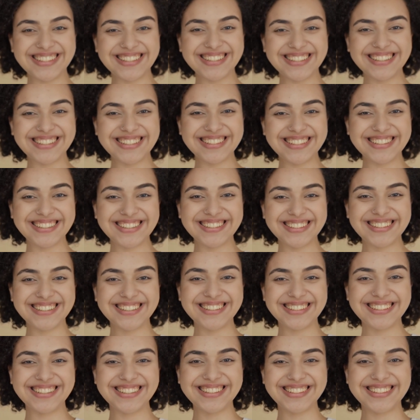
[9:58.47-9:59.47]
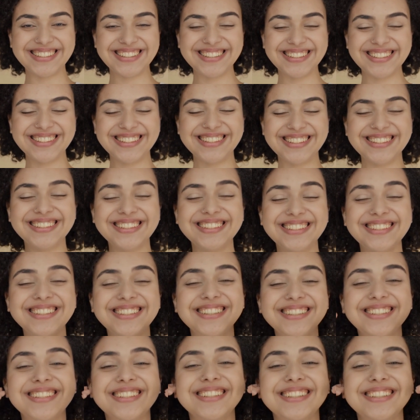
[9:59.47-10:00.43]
Nothing is said.